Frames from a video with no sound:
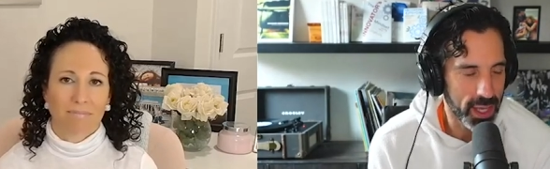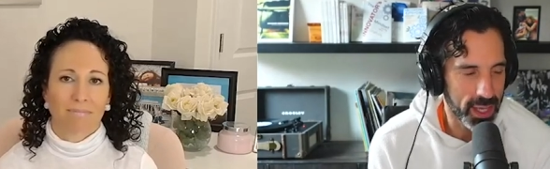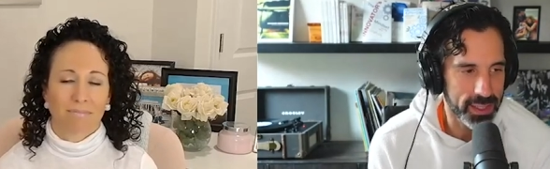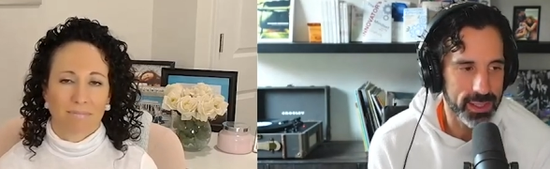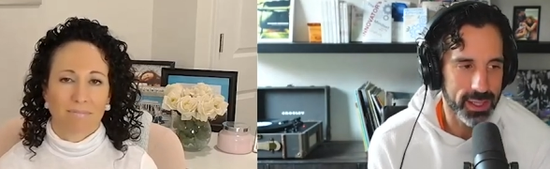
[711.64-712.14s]

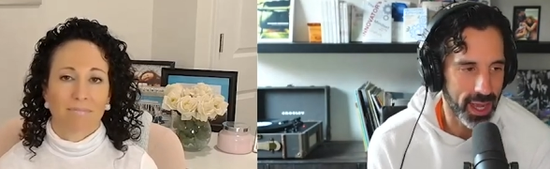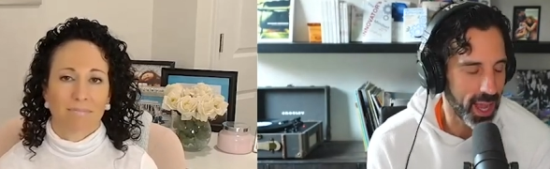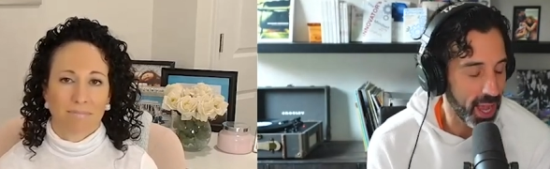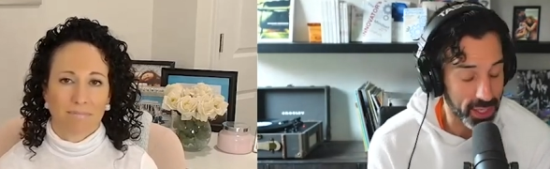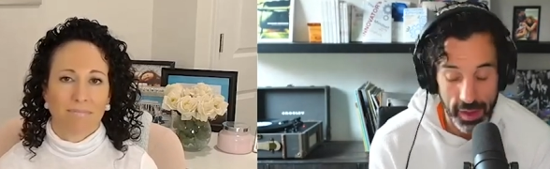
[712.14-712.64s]
Speaker 1: And I,
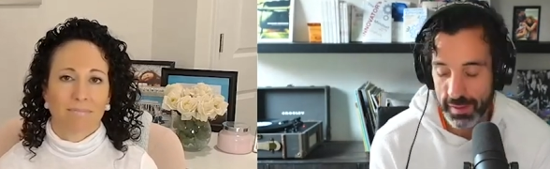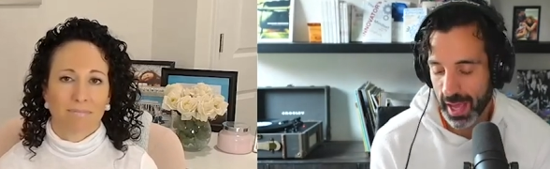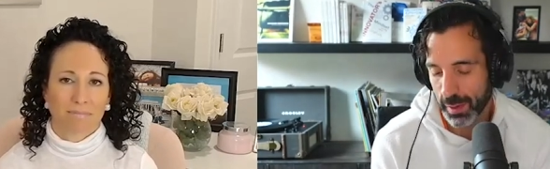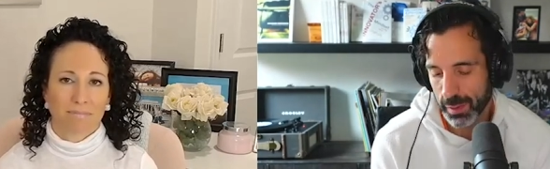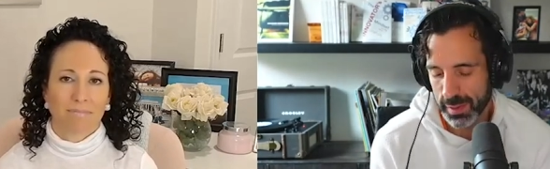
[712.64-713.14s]
I love
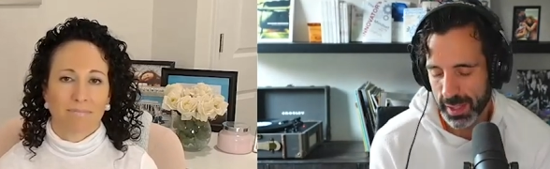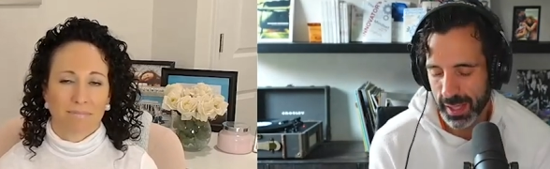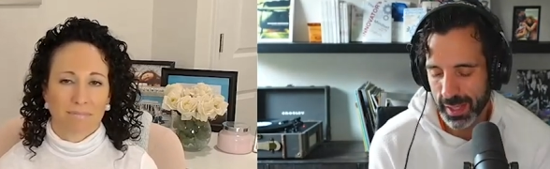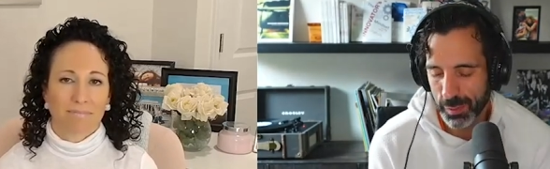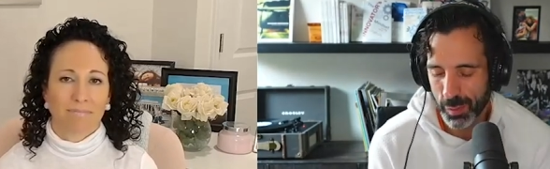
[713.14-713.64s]
that.
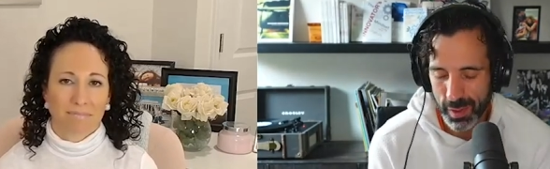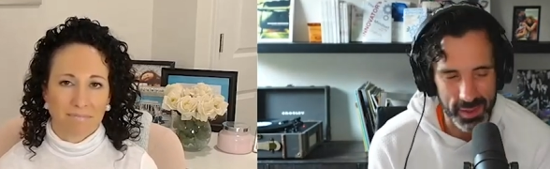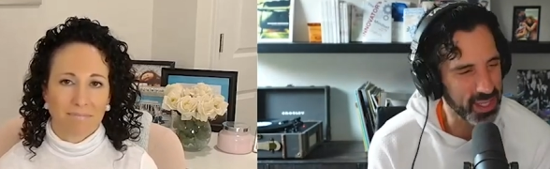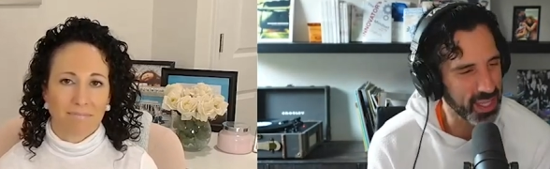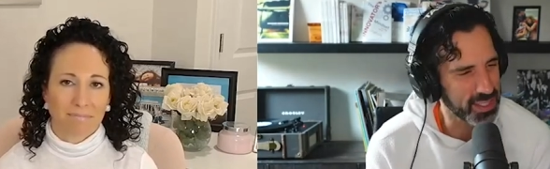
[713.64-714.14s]
The
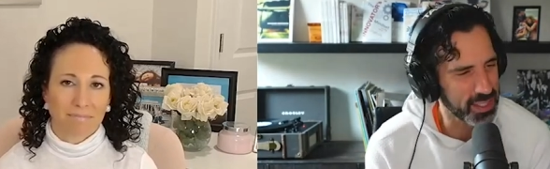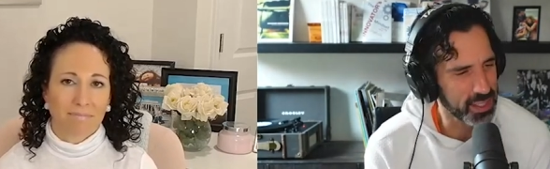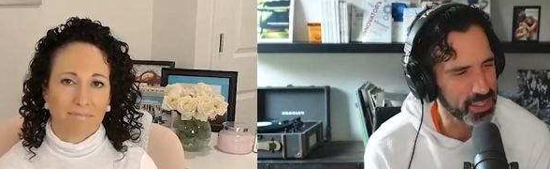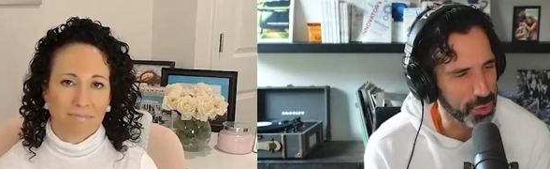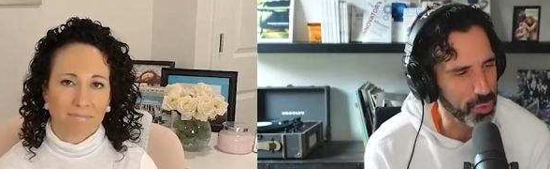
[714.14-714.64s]
it's
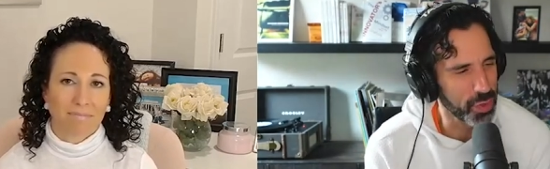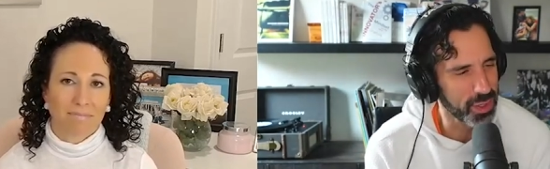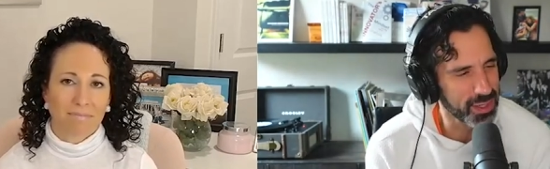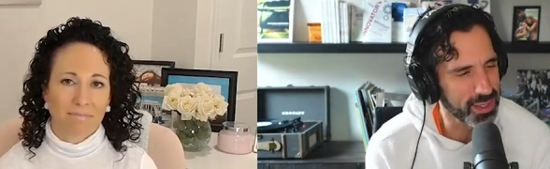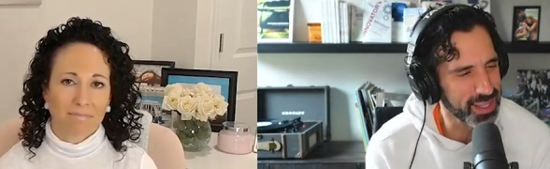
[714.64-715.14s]
do
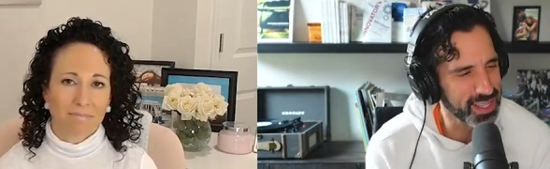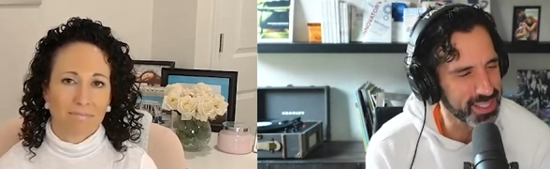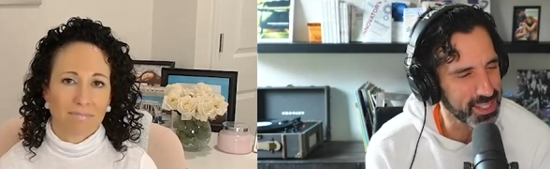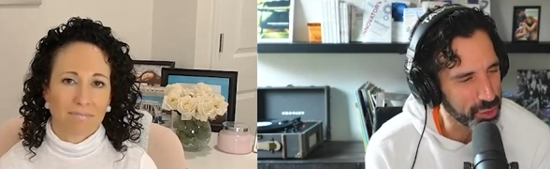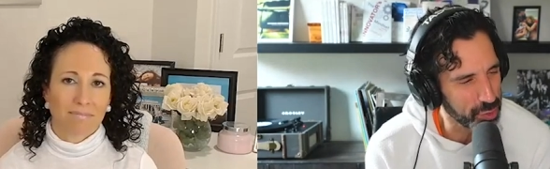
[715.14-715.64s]

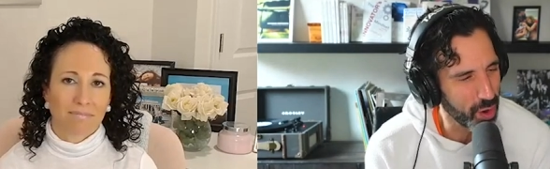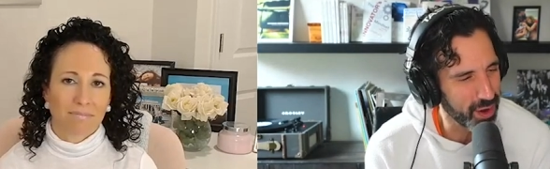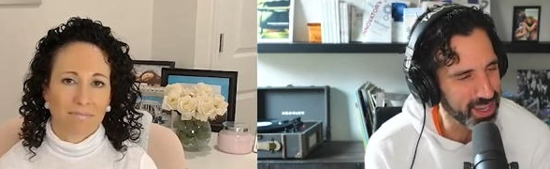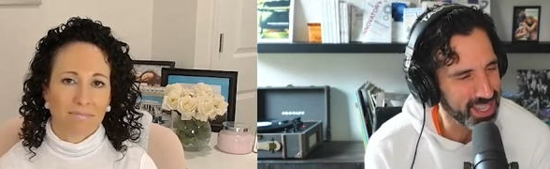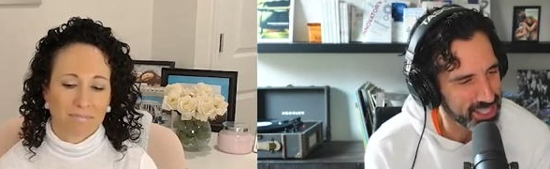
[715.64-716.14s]
it's do
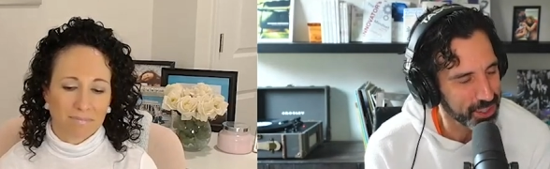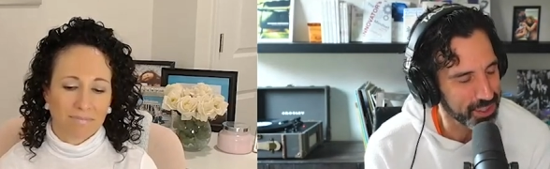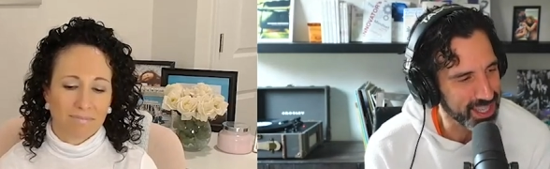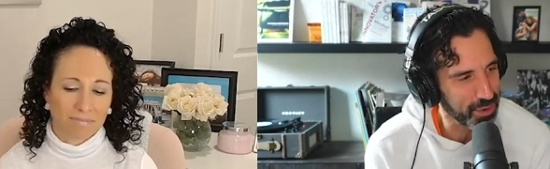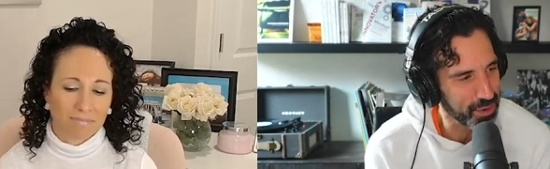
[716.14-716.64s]
hard easier.
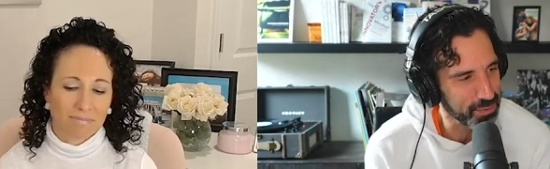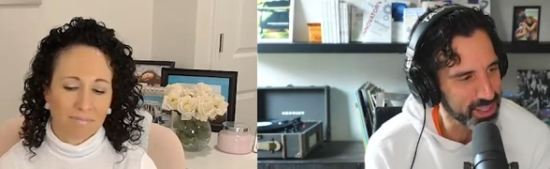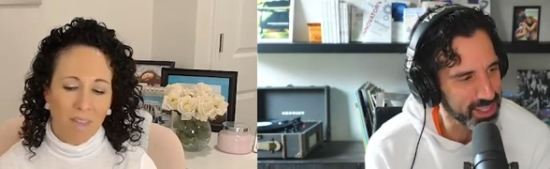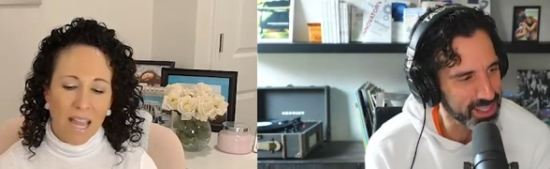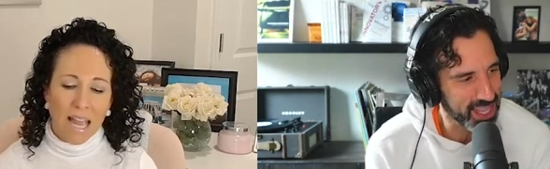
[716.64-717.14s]
Is that what I'm?
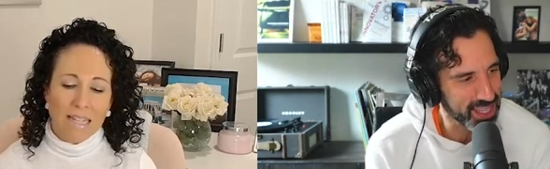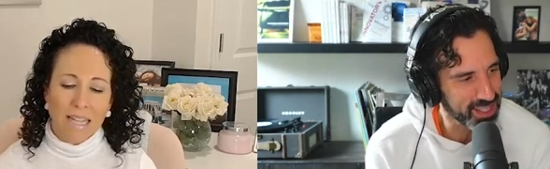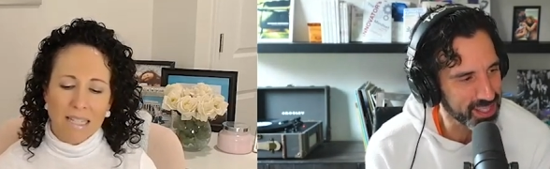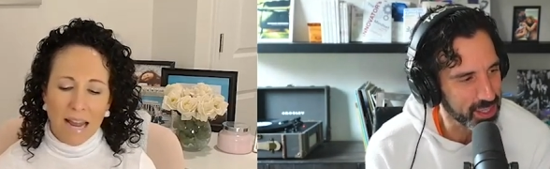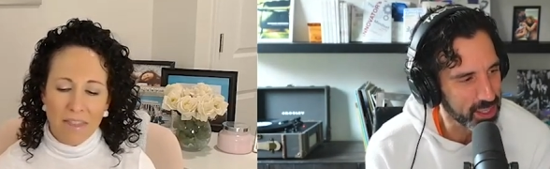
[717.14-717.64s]
Is that?
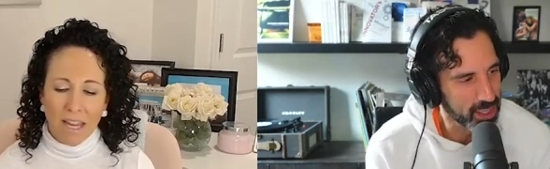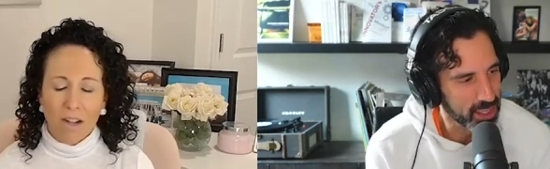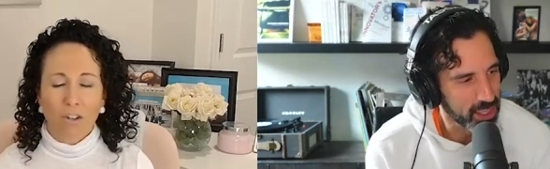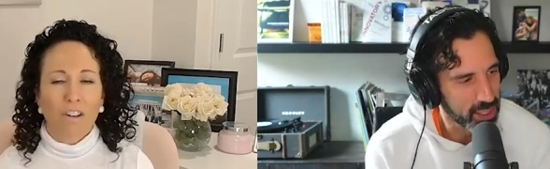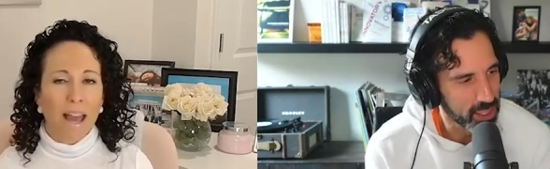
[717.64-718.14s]
says,
Speaker 2: I think
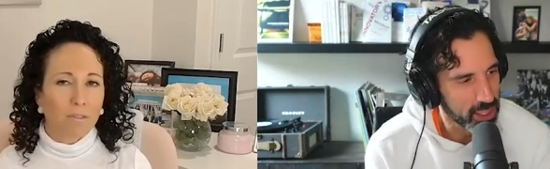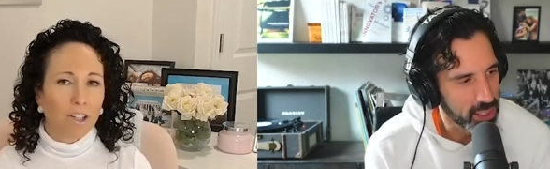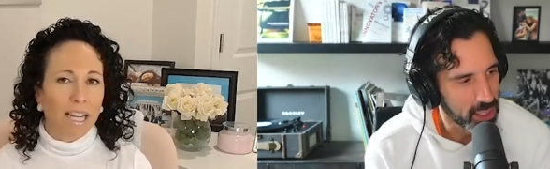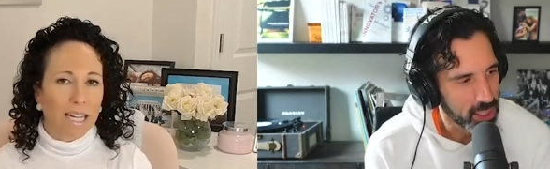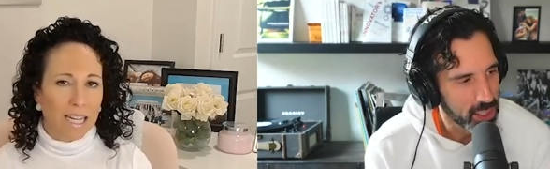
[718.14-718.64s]
it'll never
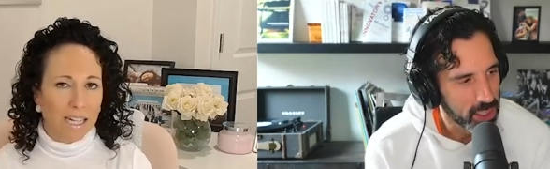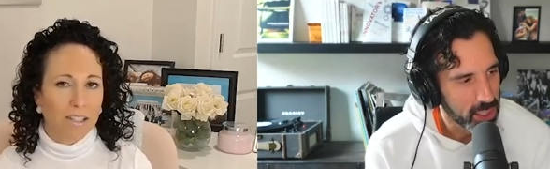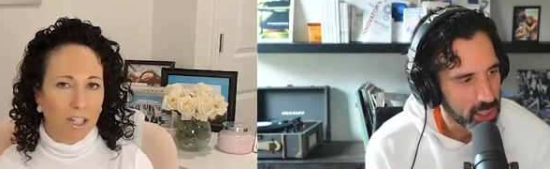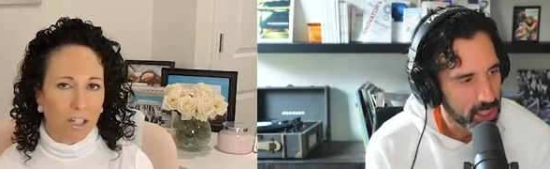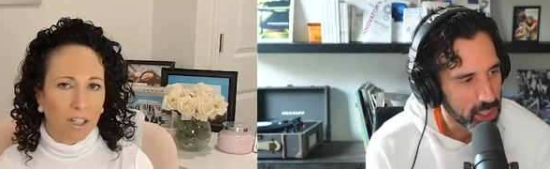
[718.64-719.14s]
get
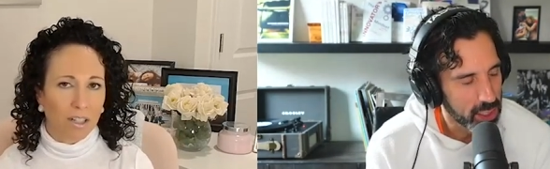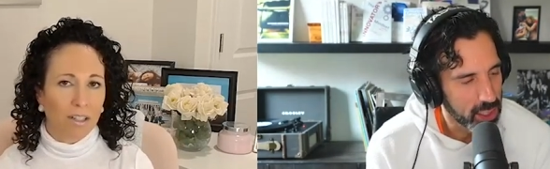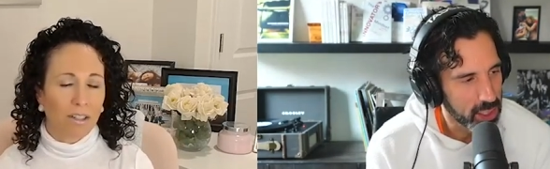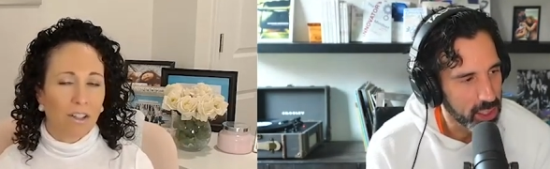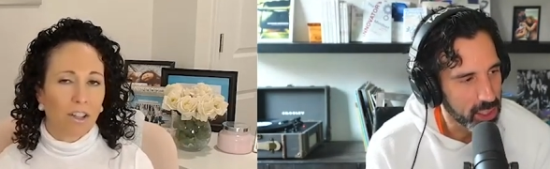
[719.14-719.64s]
easier.
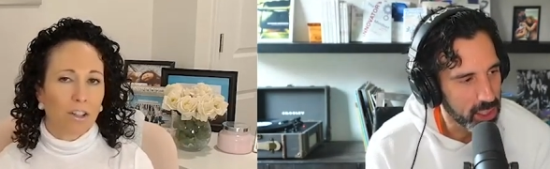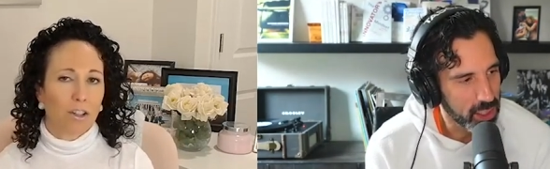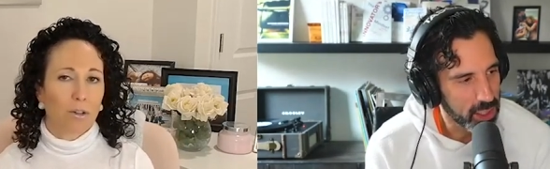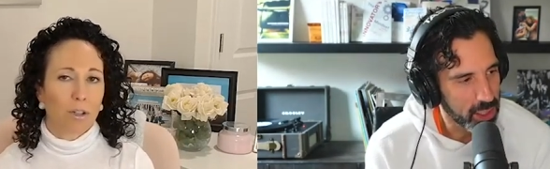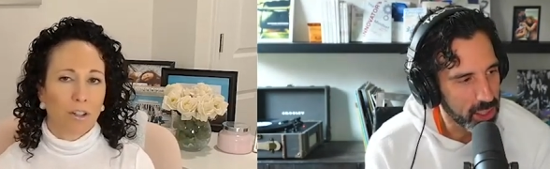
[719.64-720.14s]

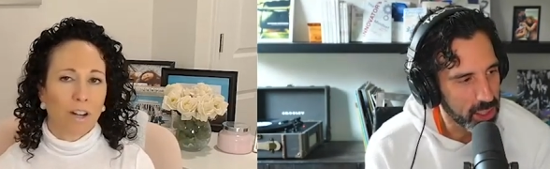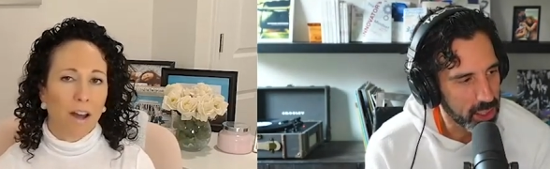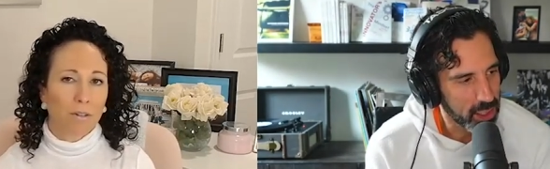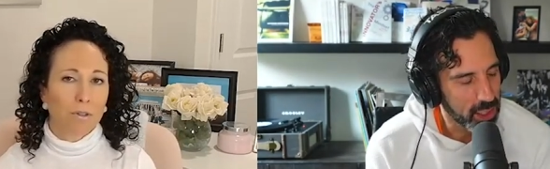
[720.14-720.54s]
You learn how to